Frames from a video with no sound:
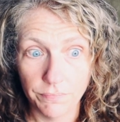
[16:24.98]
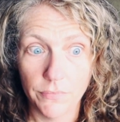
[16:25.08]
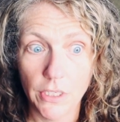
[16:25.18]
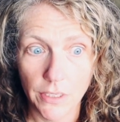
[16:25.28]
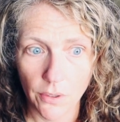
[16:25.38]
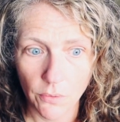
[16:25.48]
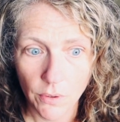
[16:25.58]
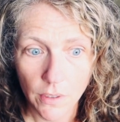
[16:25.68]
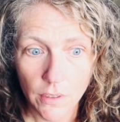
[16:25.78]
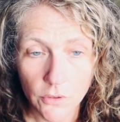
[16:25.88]
you
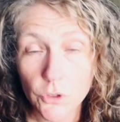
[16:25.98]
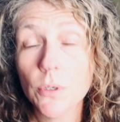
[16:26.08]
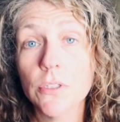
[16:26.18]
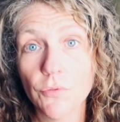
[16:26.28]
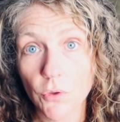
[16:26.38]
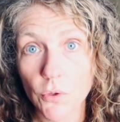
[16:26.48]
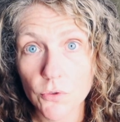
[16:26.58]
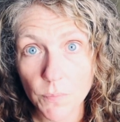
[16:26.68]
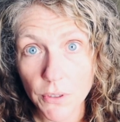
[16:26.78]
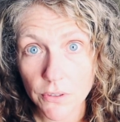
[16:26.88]
know choice for
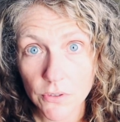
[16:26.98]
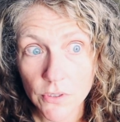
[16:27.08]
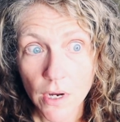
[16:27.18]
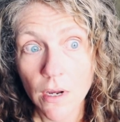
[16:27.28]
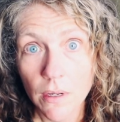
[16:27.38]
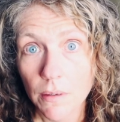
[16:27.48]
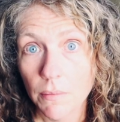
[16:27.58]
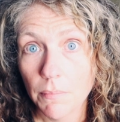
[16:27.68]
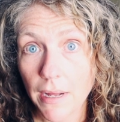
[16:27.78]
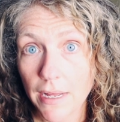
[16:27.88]
those books.
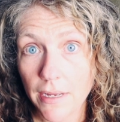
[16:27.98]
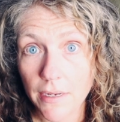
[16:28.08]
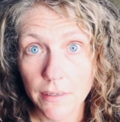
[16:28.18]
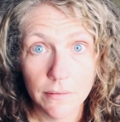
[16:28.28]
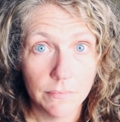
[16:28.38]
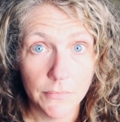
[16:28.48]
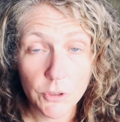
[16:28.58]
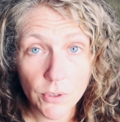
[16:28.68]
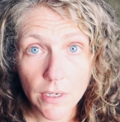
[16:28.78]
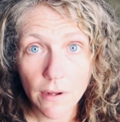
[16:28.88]
My
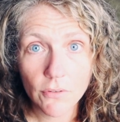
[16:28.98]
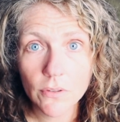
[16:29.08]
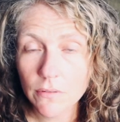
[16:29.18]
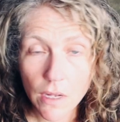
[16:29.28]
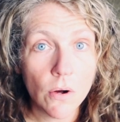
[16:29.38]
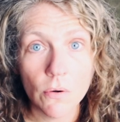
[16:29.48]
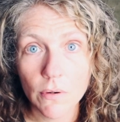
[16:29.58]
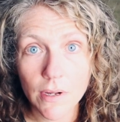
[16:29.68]
mystery novel? No,